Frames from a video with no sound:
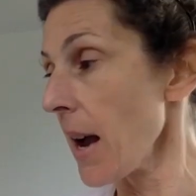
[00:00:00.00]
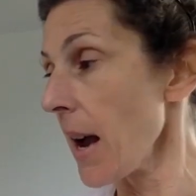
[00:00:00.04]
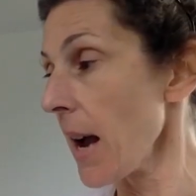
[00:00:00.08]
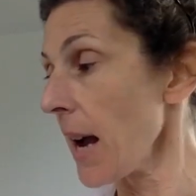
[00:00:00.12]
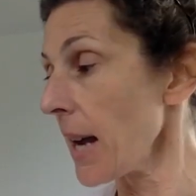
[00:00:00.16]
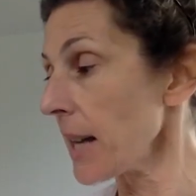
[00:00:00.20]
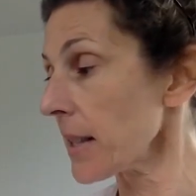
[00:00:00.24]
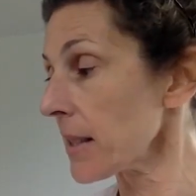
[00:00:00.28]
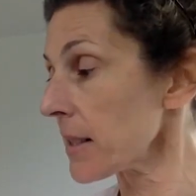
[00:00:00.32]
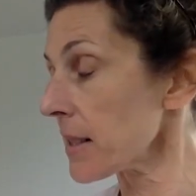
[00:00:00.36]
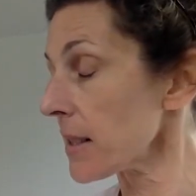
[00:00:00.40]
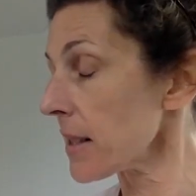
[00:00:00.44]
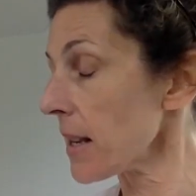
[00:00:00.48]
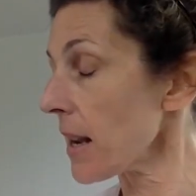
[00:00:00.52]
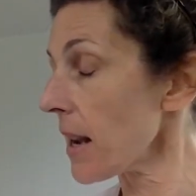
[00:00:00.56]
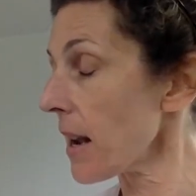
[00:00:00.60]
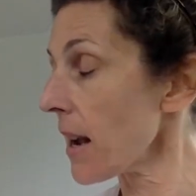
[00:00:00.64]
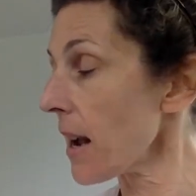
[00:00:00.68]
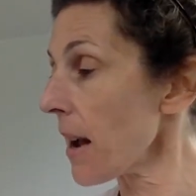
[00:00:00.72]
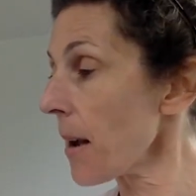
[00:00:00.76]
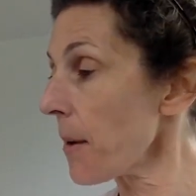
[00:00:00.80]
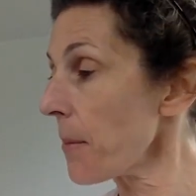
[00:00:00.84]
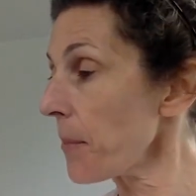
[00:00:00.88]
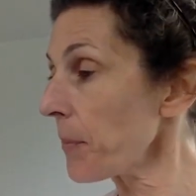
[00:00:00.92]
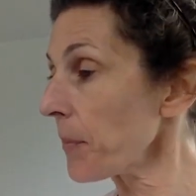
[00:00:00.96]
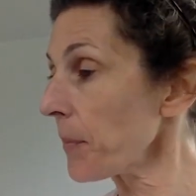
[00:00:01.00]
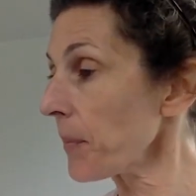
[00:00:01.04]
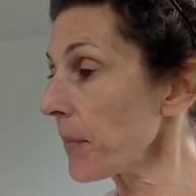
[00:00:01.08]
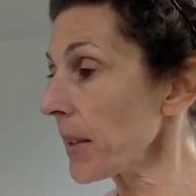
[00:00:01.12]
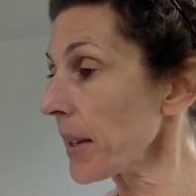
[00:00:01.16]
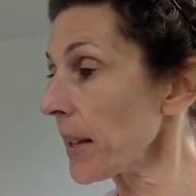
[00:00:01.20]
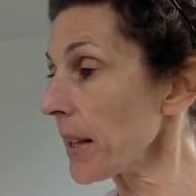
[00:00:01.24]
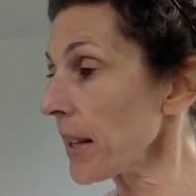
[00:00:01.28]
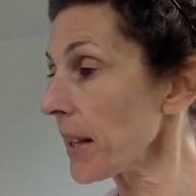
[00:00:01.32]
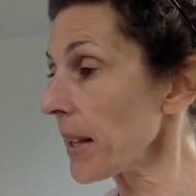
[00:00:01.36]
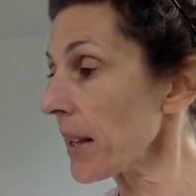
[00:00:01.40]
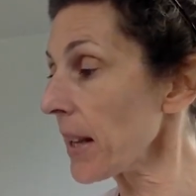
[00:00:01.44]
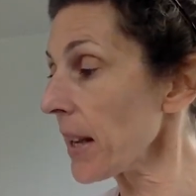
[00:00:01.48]
And
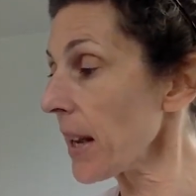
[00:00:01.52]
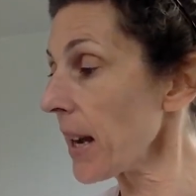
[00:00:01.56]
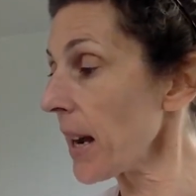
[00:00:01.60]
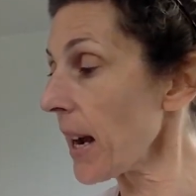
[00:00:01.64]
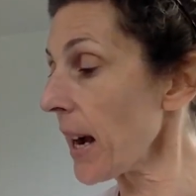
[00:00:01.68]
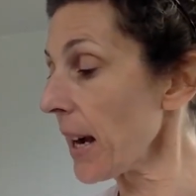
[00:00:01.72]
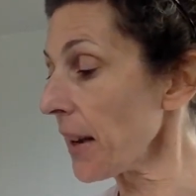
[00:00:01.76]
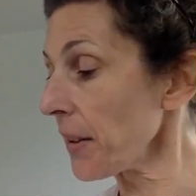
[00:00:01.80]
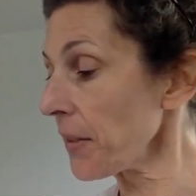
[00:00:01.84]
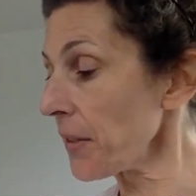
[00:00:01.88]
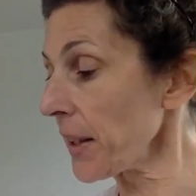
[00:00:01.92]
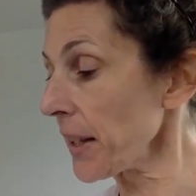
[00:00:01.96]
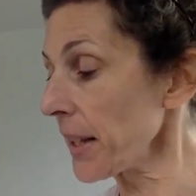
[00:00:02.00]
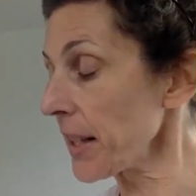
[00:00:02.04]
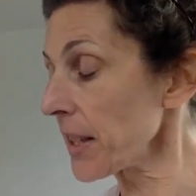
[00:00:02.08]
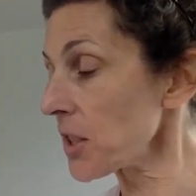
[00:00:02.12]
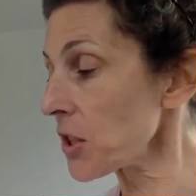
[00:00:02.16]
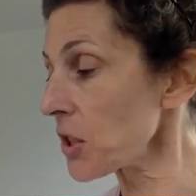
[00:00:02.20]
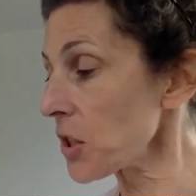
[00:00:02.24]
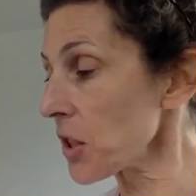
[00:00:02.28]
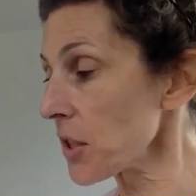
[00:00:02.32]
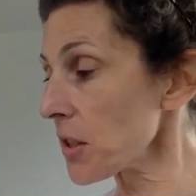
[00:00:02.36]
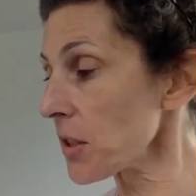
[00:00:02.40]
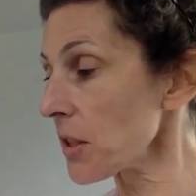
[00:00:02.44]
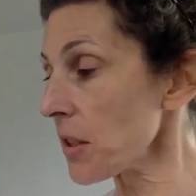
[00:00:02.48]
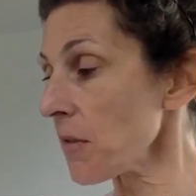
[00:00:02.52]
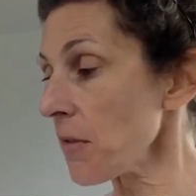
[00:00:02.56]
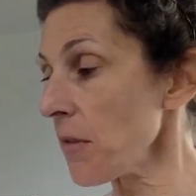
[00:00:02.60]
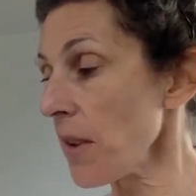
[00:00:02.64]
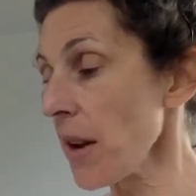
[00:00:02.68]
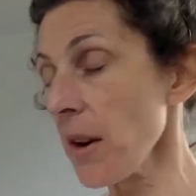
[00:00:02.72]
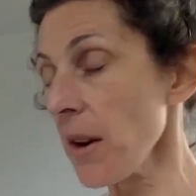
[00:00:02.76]
I think it's just